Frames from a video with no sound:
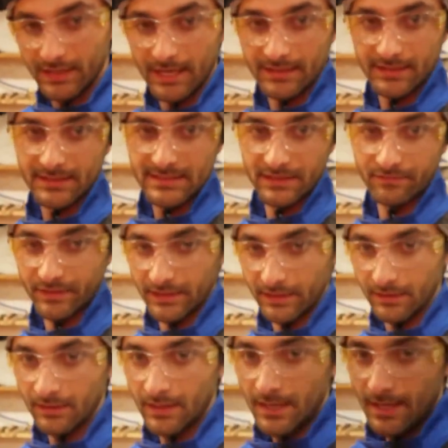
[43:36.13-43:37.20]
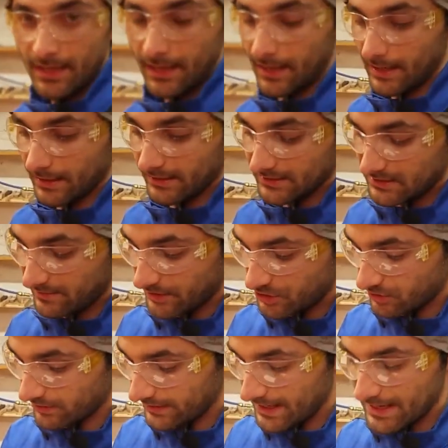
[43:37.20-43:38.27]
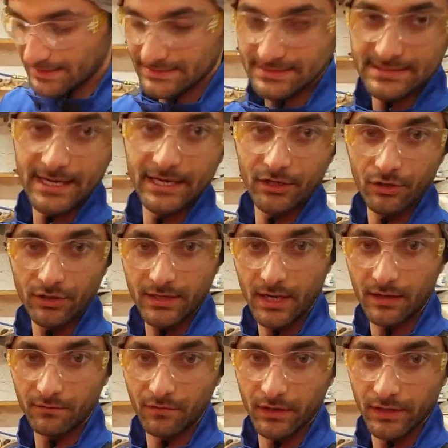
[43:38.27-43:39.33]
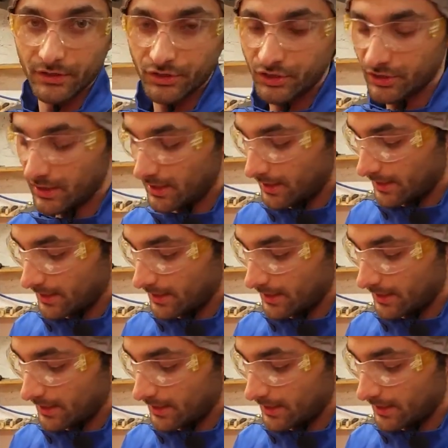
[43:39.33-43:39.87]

conductivity. Uh, you need to make sure the gas is getting good coverage.